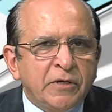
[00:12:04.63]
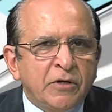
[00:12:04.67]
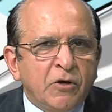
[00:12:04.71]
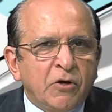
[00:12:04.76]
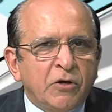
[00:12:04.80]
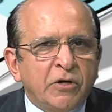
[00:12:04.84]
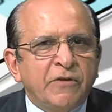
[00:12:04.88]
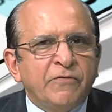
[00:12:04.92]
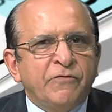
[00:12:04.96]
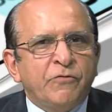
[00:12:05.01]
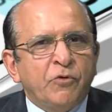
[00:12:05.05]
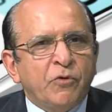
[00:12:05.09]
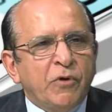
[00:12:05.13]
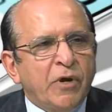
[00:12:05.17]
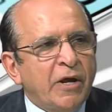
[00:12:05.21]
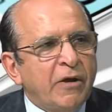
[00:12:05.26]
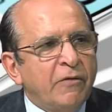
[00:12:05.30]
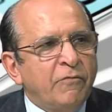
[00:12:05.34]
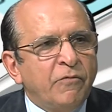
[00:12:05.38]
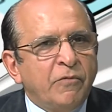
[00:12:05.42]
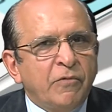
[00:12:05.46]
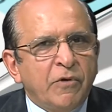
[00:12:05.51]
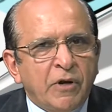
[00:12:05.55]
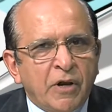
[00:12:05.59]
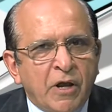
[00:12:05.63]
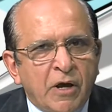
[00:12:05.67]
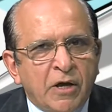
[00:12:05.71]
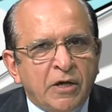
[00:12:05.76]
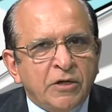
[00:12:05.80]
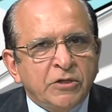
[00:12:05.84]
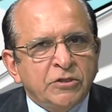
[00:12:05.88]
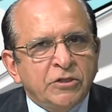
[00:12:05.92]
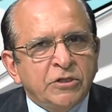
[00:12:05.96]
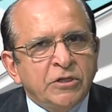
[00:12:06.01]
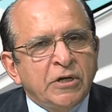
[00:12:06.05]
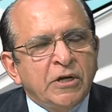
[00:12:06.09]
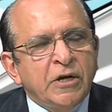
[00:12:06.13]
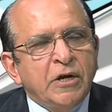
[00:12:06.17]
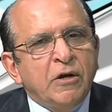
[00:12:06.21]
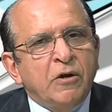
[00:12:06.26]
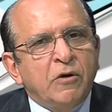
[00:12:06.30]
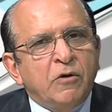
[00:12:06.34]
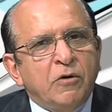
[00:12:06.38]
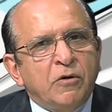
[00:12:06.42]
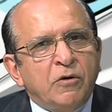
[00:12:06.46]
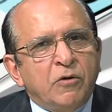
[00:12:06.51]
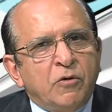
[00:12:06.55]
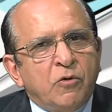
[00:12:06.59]
Or if you have large
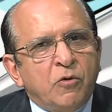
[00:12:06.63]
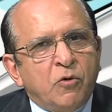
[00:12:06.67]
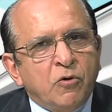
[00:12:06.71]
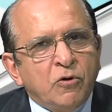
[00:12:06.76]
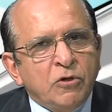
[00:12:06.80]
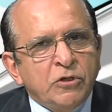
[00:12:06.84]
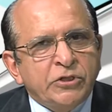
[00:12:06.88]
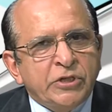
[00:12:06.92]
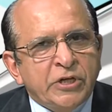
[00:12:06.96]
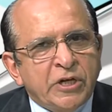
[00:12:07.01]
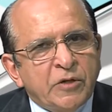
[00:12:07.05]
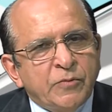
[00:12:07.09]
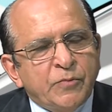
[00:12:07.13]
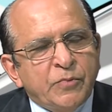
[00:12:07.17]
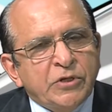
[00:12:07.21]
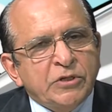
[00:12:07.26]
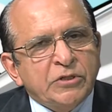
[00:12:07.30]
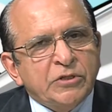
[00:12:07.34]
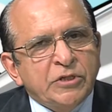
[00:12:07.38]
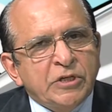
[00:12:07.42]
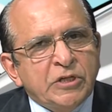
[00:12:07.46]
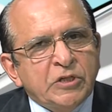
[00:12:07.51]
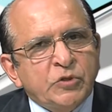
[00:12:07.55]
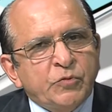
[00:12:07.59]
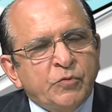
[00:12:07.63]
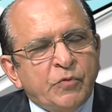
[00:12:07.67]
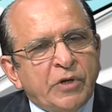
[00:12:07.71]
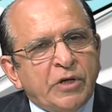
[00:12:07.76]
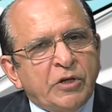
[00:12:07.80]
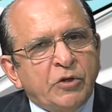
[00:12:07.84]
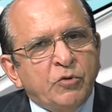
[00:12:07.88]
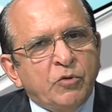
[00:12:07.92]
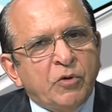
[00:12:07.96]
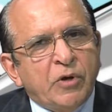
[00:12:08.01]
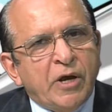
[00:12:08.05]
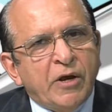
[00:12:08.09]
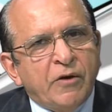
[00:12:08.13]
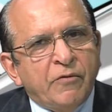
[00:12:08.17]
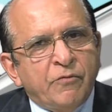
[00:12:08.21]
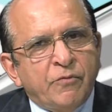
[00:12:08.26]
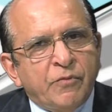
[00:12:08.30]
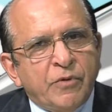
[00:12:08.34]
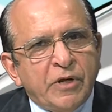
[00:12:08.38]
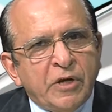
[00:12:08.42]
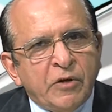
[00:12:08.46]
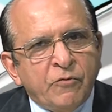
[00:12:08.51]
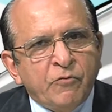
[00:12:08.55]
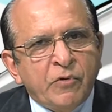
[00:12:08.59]
wholesale business where you
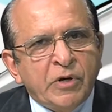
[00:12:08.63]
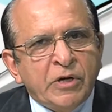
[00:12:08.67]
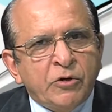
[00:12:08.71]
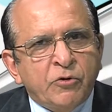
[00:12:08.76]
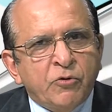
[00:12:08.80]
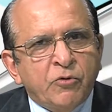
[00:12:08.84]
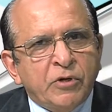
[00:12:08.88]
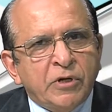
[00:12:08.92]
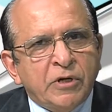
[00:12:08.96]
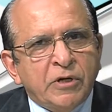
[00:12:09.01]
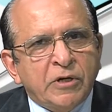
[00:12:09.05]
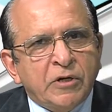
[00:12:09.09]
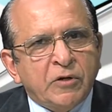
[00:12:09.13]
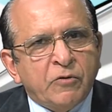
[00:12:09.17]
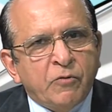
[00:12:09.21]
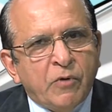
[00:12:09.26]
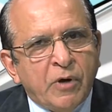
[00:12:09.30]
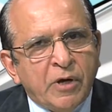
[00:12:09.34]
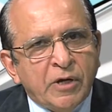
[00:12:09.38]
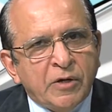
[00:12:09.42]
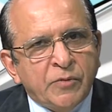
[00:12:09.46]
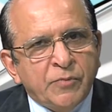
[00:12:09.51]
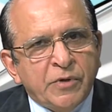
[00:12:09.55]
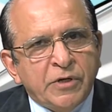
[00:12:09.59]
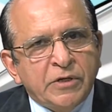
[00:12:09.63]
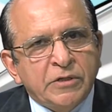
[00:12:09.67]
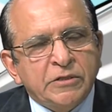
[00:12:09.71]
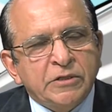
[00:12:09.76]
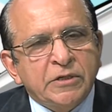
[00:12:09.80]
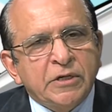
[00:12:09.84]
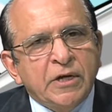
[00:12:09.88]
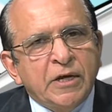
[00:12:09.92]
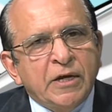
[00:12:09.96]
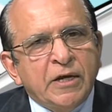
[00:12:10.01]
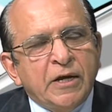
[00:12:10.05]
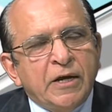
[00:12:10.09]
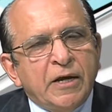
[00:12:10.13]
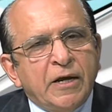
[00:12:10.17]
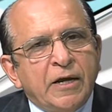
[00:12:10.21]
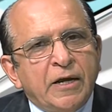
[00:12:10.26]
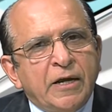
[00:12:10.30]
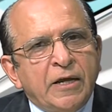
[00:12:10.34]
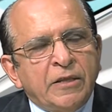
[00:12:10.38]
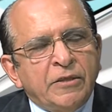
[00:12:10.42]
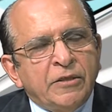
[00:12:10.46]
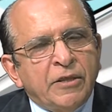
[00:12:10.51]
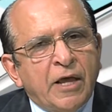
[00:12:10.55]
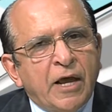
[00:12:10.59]
have inventory requirements,
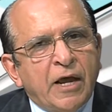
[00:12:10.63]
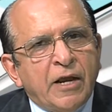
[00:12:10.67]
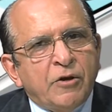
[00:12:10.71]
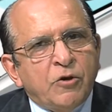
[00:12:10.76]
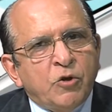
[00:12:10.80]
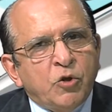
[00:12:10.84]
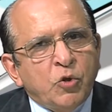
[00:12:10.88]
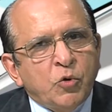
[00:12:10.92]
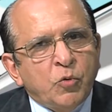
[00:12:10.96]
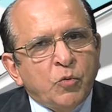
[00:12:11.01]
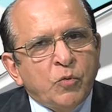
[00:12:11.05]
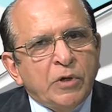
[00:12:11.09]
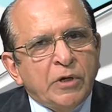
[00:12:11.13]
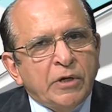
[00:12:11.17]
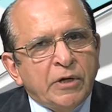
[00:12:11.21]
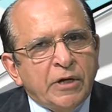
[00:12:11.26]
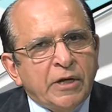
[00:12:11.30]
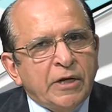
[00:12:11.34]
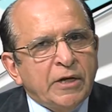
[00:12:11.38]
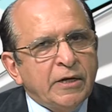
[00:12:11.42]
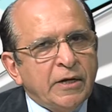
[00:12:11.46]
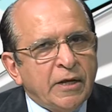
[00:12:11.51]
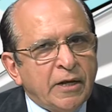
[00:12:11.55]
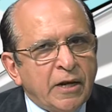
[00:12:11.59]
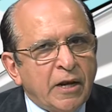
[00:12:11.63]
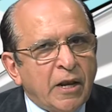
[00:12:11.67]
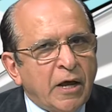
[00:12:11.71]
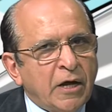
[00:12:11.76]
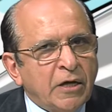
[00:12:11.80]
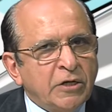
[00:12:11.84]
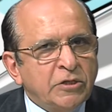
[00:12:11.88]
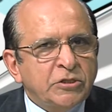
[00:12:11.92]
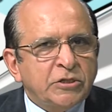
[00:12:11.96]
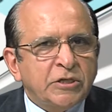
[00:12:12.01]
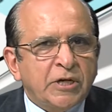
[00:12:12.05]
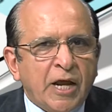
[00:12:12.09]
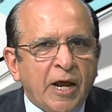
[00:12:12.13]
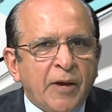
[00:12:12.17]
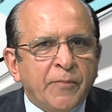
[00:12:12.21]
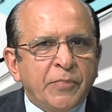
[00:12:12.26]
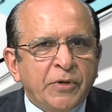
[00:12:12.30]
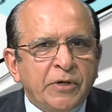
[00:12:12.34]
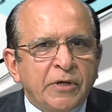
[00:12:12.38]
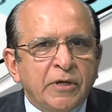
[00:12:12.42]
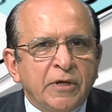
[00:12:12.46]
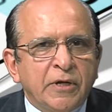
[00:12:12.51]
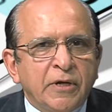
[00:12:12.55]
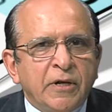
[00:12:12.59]
in that you will need a large
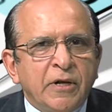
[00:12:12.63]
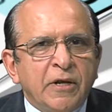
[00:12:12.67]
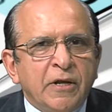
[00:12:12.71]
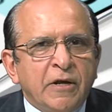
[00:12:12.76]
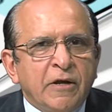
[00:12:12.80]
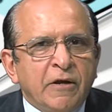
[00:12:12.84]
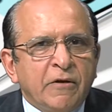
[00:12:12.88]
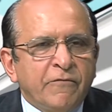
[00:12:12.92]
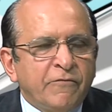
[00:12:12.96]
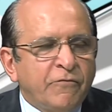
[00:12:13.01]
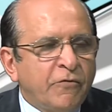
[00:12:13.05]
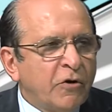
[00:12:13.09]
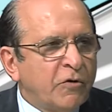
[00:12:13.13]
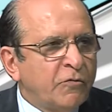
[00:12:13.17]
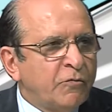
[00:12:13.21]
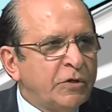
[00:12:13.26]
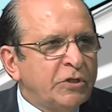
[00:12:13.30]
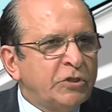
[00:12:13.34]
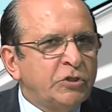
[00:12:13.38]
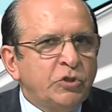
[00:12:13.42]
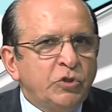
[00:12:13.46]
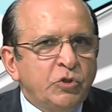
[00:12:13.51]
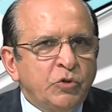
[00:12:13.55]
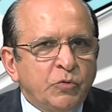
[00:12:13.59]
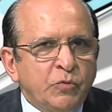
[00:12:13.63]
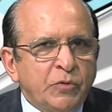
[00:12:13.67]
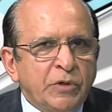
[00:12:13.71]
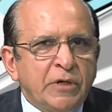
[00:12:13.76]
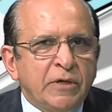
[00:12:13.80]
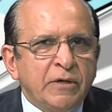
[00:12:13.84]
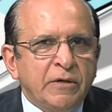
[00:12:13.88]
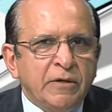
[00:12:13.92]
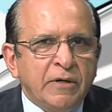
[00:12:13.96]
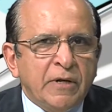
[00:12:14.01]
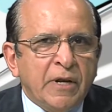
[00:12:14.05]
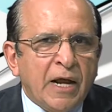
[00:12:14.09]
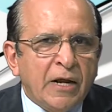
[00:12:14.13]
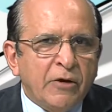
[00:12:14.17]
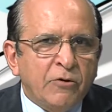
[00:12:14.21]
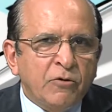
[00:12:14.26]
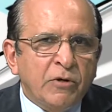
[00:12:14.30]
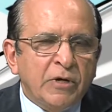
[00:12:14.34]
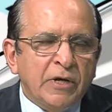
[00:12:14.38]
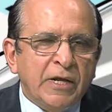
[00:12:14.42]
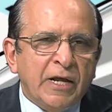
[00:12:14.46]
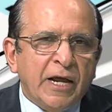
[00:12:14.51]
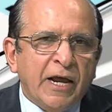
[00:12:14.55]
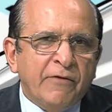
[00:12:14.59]
capital, for which you will not
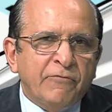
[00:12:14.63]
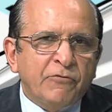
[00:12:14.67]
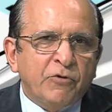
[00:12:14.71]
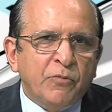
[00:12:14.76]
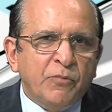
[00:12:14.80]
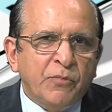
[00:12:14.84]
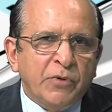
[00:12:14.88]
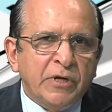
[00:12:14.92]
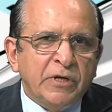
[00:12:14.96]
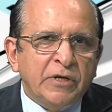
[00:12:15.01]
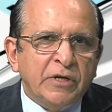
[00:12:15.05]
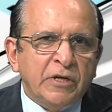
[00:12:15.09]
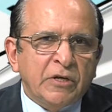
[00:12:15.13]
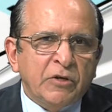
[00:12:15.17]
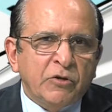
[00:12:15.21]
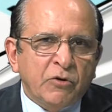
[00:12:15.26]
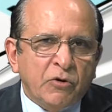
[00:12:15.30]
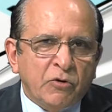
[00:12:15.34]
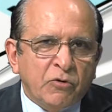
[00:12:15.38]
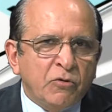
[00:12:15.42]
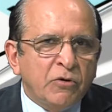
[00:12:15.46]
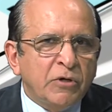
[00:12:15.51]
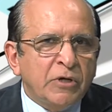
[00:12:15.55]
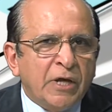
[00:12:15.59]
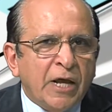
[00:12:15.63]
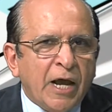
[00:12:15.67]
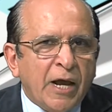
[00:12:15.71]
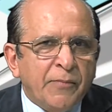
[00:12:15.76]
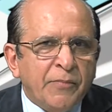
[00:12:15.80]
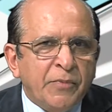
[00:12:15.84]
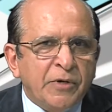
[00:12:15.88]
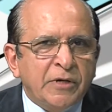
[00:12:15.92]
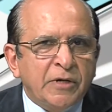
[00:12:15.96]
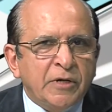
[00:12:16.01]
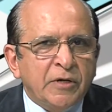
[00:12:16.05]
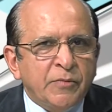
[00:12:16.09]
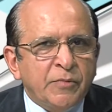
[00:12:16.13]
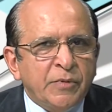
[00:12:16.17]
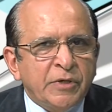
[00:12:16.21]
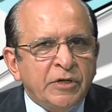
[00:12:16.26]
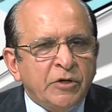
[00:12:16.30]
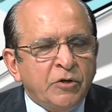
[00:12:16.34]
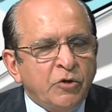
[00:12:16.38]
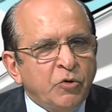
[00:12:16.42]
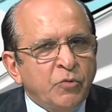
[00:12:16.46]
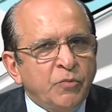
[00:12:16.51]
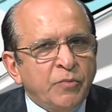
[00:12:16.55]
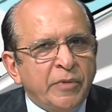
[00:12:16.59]
only have to bring in your own capital,
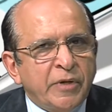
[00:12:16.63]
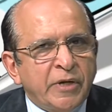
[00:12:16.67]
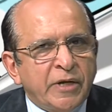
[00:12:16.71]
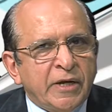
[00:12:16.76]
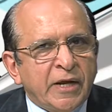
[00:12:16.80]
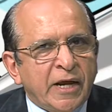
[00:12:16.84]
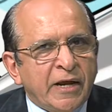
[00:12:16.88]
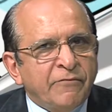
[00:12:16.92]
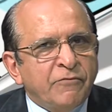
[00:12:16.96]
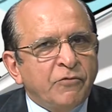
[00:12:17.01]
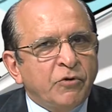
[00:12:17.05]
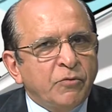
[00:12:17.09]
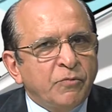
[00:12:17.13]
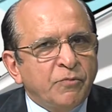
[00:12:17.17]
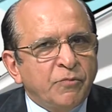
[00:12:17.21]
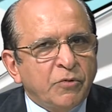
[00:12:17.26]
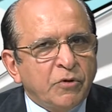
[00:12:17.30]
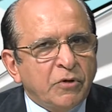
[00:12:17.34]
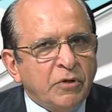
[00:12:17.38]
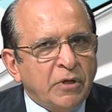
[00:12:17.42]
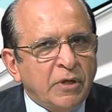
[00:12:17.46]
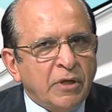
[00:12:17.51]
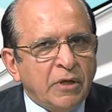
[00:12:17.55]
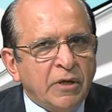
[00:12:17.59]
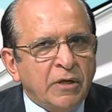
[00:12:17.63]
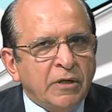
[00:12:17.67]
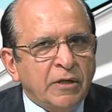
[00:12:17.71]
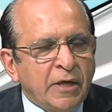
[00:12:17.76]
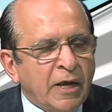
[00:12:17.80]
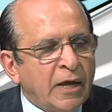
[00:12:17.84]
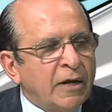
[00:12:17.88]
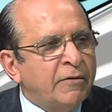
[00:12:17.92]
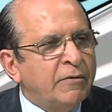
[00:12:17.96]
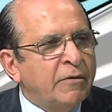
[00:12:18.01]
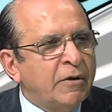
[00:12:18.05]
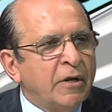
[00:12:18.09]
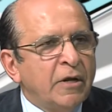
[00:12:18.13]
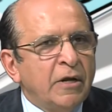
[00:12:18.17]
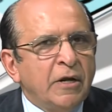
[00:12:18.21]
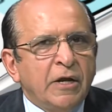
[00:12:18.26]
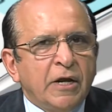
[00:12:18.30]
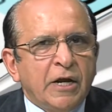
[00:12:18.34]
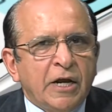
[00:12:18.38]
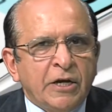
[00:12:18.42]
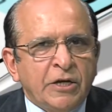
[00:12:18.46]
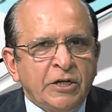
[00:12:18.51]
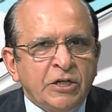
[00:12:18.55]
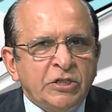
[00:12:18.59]
but you may have to get
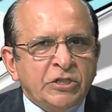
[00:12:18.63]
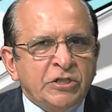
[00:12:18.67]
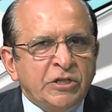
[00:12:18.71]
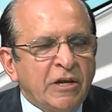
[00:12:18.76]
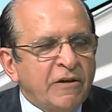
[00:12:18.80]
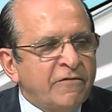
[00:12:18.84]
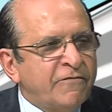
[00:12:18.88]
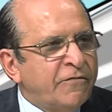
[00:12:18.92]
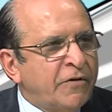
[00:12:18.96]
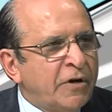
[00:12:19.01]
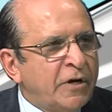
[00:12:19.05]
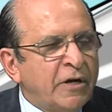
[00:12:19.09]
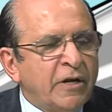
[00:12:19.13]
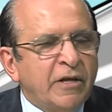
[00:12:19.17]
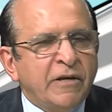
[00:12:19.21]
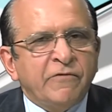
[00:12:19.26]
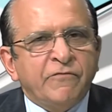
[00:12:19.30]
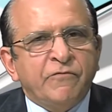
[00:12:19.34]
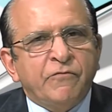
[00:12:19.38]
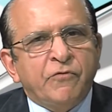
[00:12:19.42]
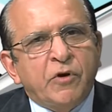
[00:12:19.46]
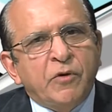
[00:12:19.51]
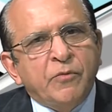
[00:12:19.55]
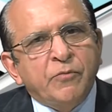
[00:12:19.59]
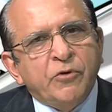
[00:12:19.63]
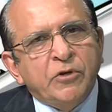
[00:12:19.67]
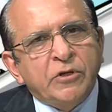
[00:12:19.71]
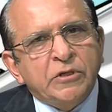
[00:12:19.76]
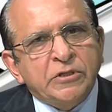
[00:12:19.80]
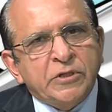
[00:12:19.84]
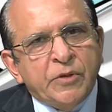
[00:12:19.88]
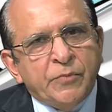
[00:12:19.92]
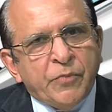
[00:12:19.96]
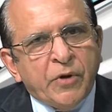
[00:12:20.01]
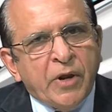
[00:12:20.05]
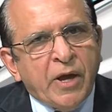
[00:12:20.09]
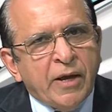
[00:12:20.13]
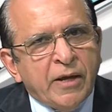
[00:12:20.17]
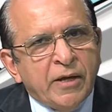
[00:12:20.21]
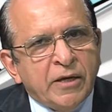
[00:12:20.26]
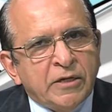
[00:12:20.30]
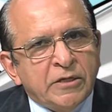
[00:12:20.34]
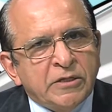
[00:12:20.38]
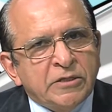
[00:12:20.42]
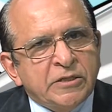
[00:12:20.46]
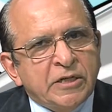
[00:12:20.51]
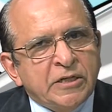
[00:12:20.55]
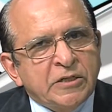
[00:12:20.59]
additional funding from your
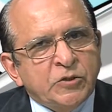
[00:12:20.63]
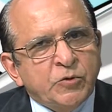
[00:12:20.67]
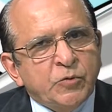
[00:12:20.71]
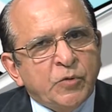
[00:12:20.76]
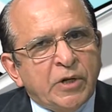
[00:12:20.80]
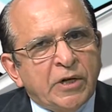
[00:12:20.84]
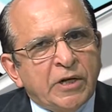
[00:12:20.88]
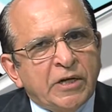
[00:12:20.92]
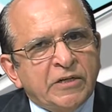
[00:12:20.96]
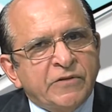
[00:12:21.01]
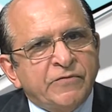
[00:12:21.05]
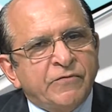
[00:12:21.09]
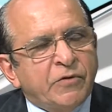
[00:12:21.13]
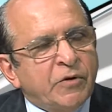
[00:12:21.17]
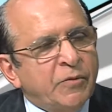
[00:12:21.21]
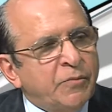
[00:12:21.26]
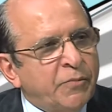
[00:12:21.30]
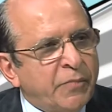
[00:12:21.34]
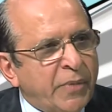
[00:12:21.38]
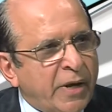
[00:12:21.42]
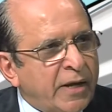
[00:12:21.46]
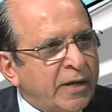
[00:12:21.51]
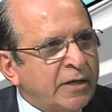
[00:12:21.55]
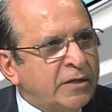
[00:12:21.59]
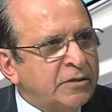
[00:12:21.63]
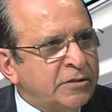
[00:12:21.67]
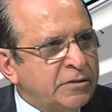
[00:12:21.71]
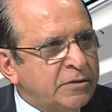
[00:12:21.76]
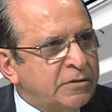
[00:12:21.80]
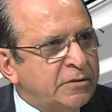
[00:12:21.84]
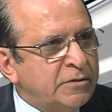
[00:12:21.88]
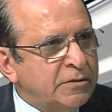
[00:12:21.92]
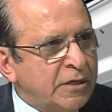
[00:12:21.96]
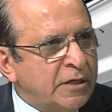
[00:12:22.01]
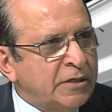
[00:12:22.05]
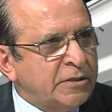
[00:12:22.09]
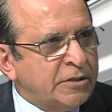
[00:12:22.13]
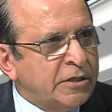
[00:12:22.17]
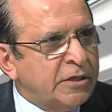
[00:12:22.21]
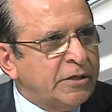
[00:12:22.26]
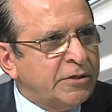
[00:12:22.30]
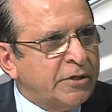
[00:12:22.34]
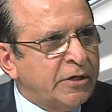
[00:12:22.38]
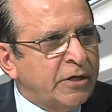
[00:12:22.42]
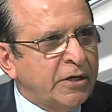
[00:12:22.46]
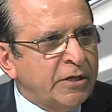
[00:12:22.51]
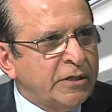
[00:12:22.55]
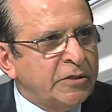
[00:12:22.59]
suppliers as well as from banks,
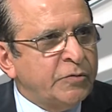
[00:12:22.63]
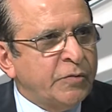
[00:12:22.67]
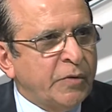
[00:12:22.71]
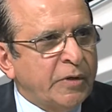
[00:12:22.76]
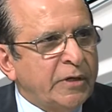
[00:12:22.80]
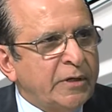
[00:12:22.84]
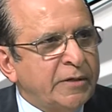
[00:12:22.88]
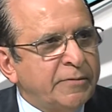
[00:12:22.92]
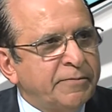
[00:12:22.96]
etc. as well.